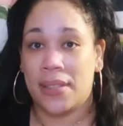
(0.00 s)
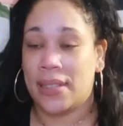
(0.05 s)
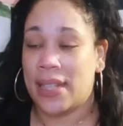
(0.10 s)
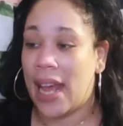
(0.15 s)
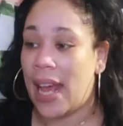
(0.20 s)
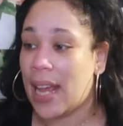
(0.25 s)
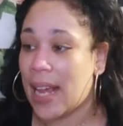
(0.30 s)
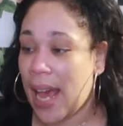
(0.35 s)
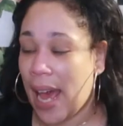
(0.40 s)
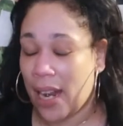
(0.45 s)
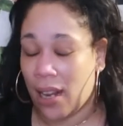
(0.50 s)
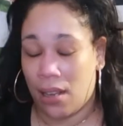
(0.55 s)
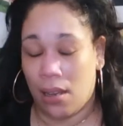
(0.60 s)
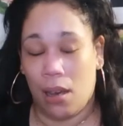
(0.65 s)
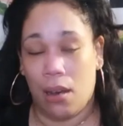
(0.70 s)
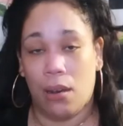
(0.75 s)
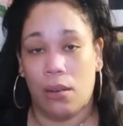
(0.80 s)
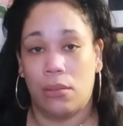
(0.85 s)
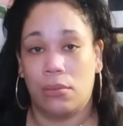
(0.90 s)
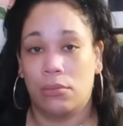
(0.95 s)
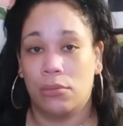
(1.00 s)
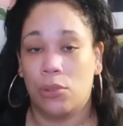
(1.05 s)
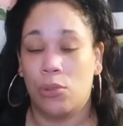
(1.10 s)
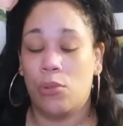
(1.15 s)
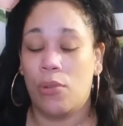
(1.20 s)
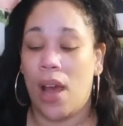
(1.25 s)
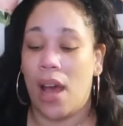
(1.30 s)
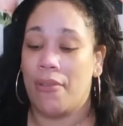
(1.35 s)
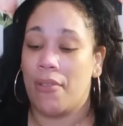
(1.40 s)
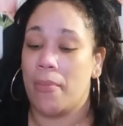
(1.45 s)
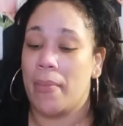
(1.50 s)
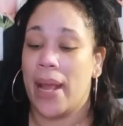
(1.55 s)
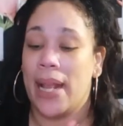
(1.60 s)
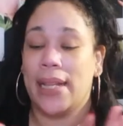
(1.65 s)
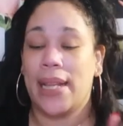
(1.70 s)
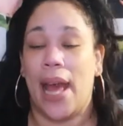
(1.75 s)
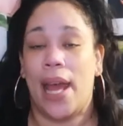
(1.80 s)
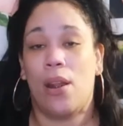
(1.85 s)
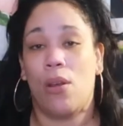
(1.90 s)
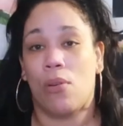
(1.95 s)
That gotta go. Whoever made
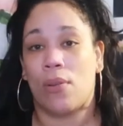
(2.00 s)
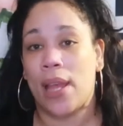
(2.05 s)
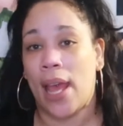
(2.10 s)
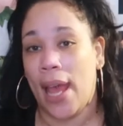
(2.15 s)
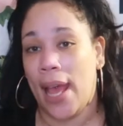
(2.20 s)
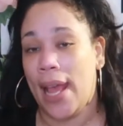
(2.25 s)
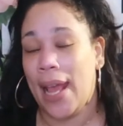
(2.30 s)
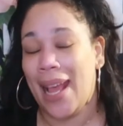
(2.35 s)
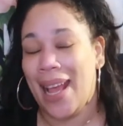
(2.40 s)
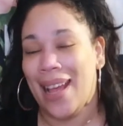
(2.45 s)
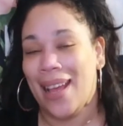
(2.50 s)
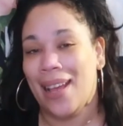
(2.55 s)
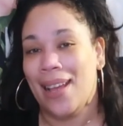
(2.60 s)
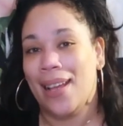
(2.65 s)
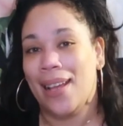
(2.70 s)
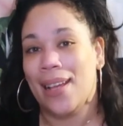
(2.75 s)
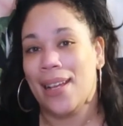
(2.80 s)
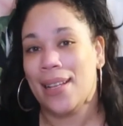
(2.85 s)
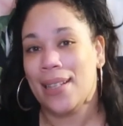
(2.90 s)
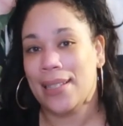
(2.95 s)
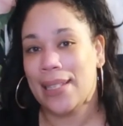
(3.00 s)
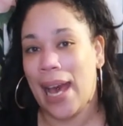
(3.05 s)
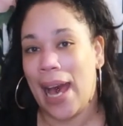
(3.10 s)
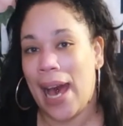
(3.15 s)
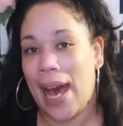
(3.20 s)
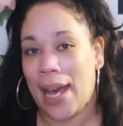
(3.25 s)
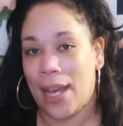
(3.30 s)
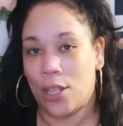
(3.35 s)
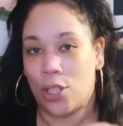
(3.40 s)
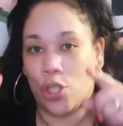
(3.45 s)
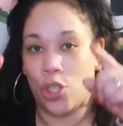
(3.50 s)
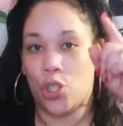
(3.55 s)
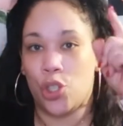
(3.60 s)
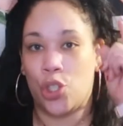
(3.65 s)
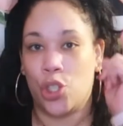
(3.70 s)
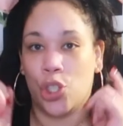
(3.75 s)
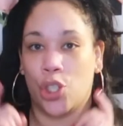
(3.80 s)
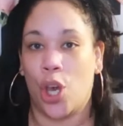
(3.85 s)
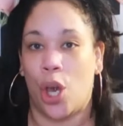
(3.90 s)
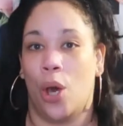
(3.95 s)
that okay got
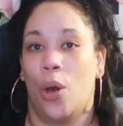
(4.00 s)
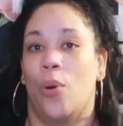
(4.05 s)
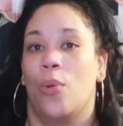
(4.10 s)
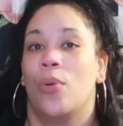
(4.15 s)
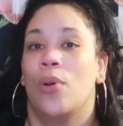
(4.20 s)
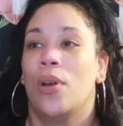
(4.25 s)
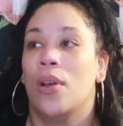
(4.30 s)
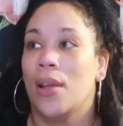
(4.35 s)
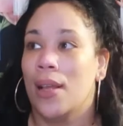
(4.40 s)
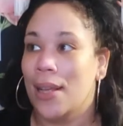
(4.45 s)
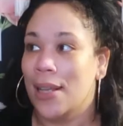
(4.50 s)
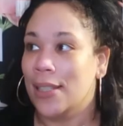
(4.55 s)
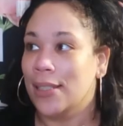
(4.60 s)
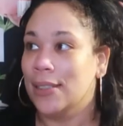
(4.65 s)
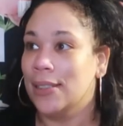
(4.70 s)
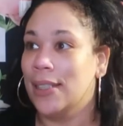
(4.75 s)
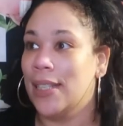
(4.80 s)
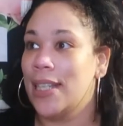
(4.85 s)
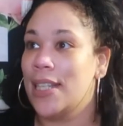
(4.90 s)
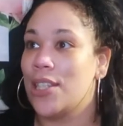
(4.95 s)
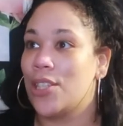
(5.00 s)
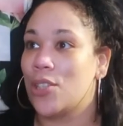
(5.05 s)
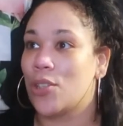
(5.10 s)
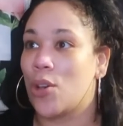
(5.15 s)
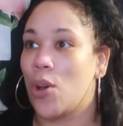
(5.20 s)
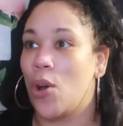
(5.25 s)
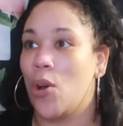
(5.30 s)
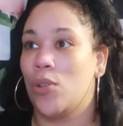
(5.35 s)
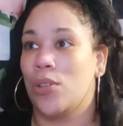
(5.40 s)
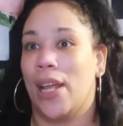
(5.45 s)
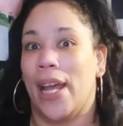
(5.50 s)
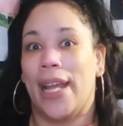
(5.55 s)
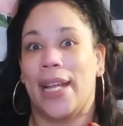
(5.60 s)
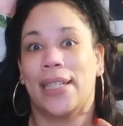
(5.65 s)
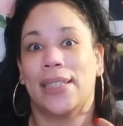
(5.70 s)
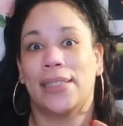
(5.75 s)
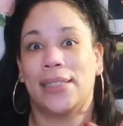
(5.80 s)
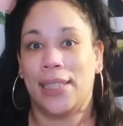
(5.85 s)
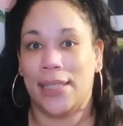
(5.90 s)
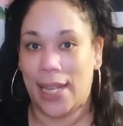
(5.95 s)
to go. Needs to go
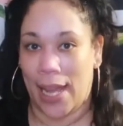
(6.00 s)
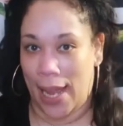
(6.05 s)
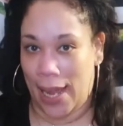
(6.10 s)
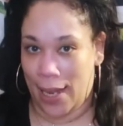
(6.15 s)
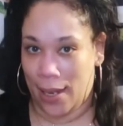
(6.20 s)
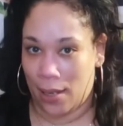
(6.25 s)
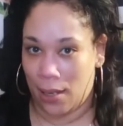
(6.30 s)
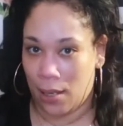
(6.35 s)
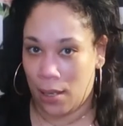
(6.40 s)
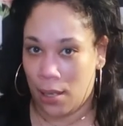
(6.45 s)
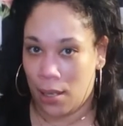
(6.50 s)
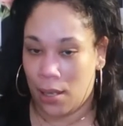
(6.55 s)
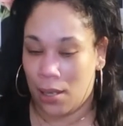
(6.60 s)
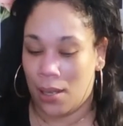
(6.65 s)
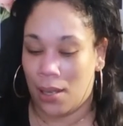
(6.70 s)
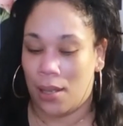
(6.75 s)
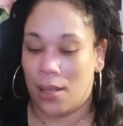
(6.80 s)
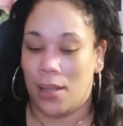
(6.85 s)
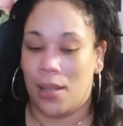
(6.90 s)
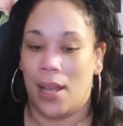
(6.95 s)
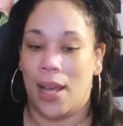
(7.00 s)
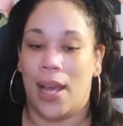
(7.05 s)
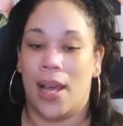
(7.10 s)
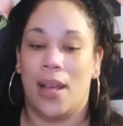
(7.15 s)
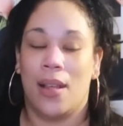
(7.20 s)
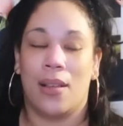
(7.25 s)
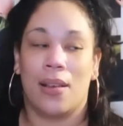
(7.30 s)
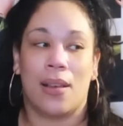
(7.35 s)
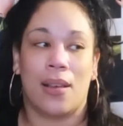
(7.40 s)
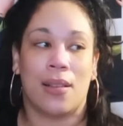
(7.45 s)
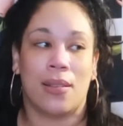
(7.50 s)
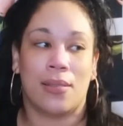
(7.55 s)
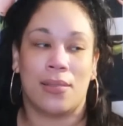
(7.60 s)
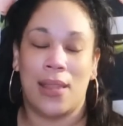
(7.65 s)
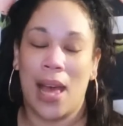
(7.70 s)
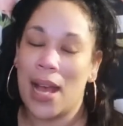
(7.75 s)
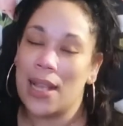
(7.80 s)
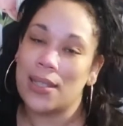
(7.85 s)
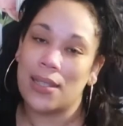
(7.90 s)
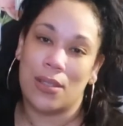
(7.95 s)
like today.
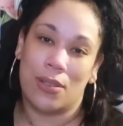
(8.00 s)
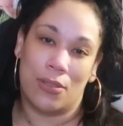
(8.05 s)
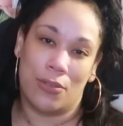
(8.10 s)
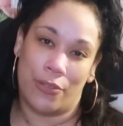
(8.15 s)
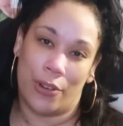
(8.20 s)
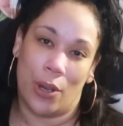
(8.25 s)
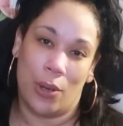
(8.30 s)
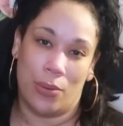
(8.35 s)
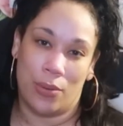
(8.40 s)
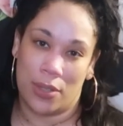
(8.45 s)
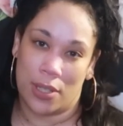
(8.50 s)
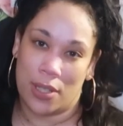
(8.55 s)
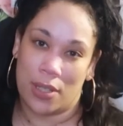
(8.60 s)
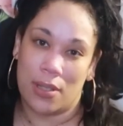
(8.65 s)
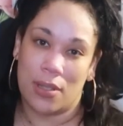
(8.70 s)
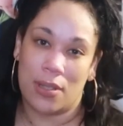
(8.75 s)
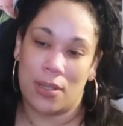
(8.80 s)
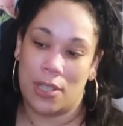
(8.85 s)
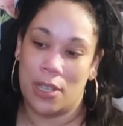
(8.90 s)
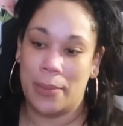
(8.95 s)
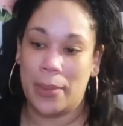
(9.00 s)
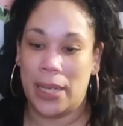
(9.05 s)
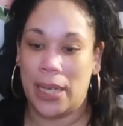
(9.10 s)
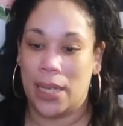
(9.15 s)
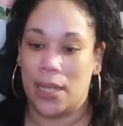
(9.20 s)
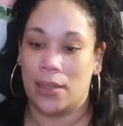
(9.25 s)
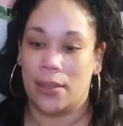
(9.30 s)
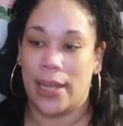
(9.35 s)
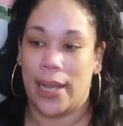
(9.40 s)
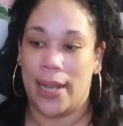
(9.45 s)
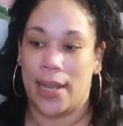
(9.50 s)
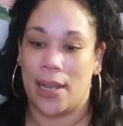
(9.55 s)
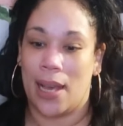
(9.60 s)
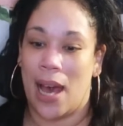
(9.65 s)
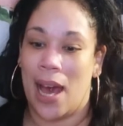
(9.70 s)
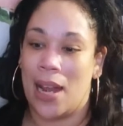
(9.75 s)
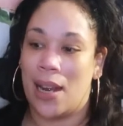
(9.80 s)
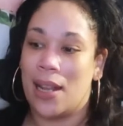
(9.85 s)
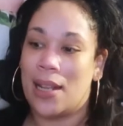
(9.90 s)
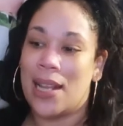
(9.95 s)
That's gross to me. Like,
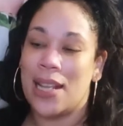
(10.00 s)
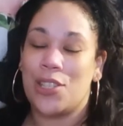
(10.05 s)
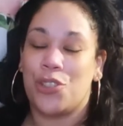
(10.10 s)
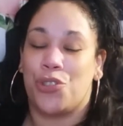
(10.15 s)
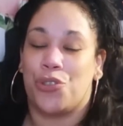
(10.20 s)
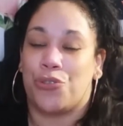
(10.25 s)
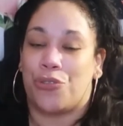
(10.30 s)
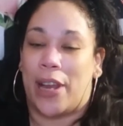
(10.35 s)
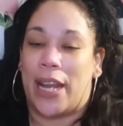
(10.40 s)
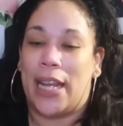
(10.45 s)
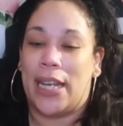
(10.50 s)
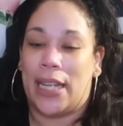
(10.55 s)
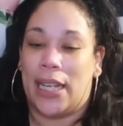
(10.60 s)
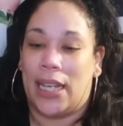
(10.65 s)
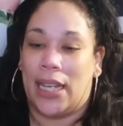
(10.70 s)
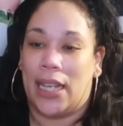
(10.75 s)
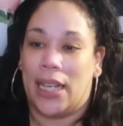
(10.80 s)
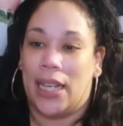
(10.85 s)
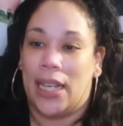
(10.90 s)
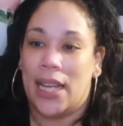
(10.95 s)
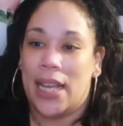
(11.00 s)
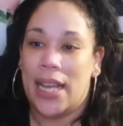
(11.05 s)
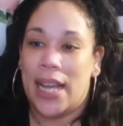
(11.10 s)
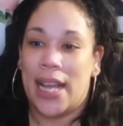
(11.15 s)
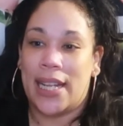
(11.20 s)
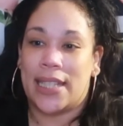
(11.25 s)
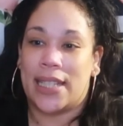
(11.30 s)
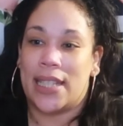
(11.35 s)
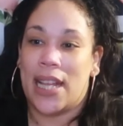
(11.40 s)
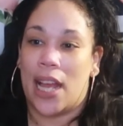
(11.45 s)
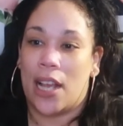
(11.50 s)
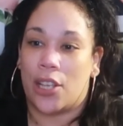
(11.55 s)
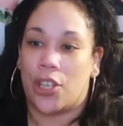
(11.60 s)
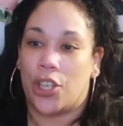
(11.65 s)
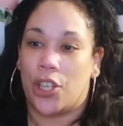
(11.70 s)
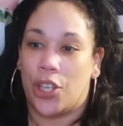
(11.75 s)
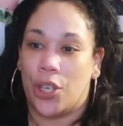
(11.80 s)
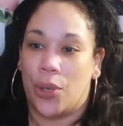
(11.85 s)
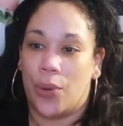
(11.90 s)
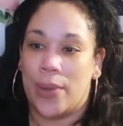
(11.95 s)
I, that's draining. It's not
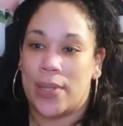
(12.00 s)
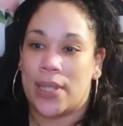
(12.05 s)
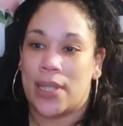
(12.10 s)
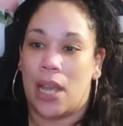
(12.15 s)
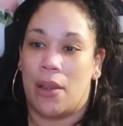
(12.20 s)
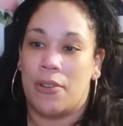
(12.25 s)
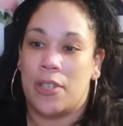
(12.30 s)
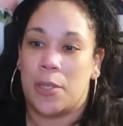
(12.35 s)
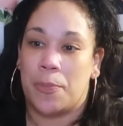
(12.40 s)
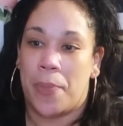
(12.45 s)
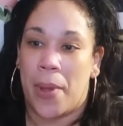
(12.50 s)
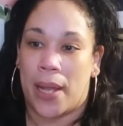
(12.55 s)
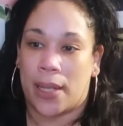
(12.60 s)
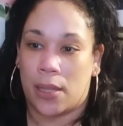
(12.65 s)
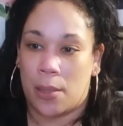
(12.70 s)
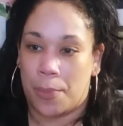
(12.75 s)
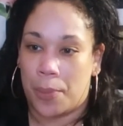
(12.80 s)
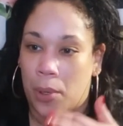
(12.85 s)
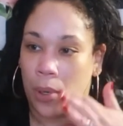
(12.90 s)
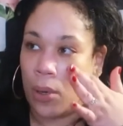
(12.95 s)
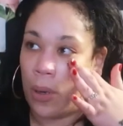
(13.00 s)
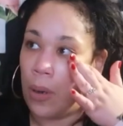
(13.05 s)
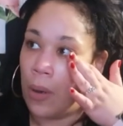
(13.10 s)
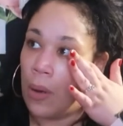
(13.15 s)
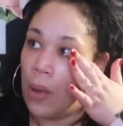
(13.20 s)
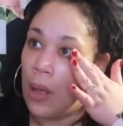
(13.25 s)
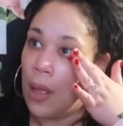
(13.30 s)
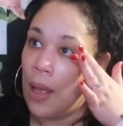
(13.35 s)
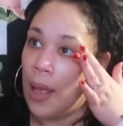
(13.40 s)
cute. It's not respectable.